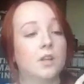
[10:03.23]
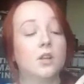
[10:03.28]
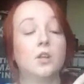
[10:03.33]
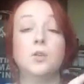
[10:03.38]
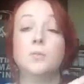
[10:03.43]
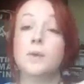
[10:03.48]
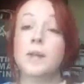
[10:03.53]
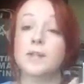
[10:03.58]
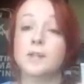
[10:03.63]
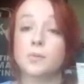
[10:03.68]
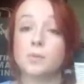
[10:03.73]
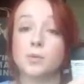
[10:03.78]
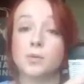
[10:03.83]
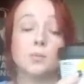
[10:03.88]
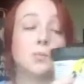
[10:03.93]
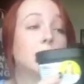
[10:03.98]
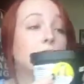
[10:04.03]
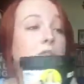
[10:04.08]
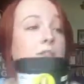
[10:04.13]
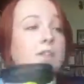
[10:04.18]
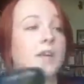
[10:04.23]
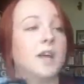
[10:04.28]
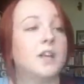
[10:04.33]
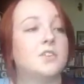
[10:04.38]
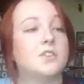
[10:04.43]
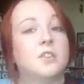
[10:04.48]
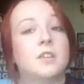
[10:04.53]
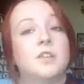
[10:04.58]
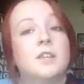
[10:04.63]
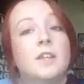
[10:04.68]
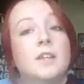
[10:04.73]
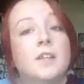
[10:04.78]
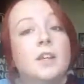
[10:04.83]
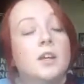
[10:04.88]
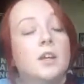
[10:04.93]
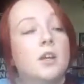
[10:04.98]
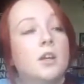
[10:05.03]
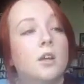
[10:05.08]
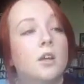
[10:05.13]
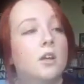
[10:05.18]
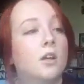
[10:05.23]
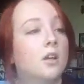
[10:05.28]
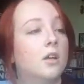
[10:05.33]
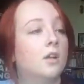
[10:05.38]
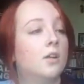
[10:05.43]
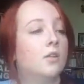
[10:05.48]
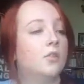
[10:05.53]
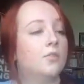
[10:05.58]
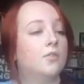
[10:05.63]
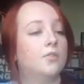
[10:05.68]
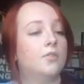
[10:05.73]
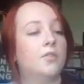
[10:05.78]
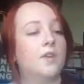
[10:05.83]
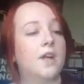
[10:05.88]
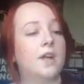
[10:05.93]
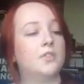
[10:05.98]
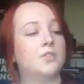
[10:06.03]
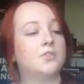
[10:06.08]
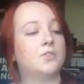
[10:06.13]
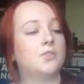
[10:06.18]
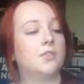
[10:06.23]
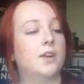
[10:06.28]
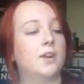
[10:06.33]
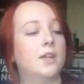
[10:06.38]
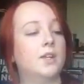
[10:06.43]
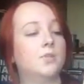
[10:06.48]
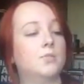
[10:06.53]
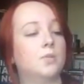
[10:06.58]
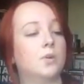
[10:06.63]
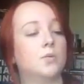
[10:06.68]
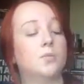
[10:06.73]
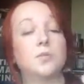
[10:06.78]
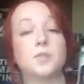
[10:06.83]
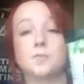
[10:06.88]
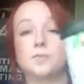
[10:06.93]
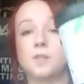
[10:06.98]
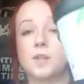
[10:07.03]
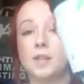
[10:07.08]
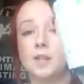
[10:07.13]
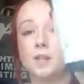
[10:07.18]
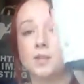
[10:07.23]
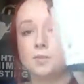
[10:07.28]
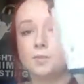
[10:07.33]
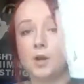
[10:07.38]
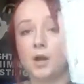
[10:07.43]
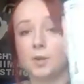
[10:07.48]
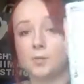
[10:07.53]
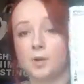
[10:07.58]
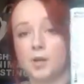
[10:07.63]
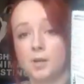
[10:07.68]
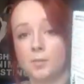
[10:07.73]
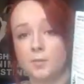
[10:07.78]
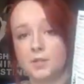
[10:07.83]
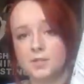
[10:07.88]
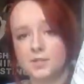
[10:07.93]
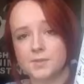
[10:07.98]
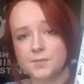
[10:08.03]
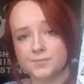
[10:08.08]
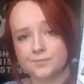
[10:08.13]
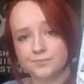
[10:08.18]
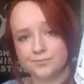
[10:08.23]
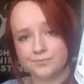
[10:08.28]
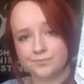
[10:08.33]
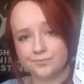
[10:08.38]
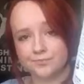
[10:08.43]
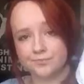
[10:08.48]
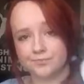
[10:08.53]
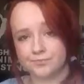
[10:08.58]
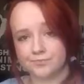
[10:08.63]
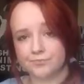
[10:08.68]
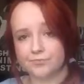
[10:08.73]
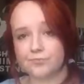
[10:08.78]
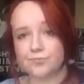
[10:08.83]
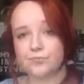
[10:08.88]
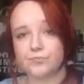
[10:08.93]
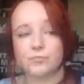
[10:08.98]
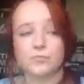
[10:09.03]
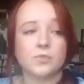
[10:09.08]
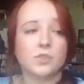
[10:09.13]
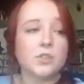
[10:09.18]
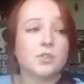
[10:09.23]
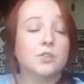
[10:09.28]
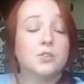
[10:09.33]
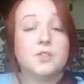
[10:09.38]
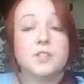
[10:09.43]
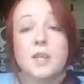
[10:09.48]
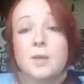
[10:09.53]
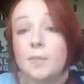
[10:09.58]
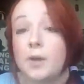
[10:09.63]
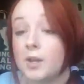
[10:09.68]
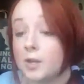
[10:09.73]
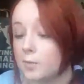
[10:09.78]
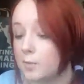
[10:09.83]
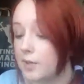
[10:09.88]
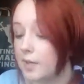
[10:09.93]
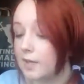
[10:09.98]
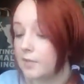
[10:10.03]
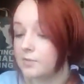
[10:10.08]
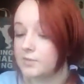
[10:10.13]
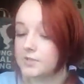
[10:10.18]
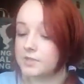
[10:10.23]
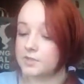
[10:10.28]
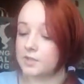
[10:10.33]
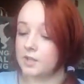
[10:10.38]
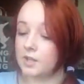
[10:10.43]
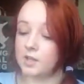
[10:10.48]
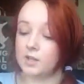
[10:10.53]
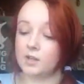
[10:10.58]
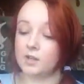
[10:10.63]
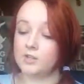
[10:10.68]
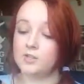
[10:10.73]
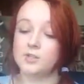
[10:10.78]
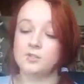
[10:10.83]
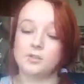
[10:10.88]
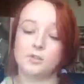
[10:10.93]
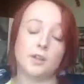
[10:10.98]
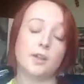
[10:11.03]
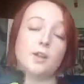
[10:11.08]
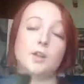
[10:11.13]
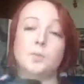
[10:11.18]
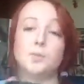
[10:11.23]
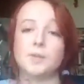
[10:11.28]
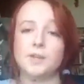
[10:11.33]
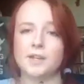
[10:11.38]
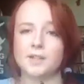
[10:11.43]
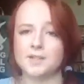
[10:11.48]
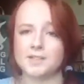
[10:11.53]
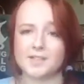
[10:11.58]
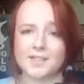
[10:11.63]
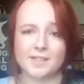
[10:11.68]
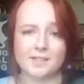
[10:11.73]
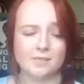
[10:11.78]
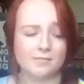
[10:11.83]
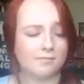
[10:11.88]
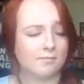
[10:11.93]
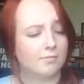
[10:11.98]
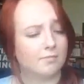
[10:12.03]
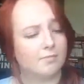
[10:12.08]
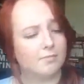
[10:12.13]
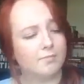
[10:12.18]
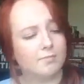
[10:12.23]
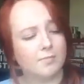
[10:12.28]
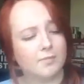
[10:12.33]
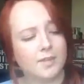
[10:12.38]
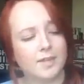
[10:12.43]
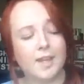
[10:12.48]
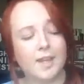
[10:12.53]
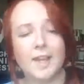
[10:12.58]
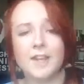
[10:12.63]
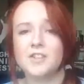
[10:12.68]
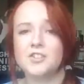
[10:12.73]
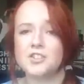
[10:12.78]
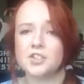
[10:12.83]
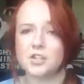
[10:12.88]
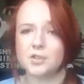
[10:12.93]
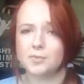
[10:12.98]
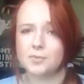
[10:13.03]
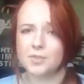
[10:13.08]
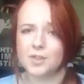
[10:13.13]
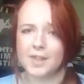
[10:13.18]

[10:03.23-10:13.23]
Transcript: who made them on the pots. Actually, the Fair Trade one was made by Mohammed, whose name I can pronounce. I don't know how you pronounce Cassia,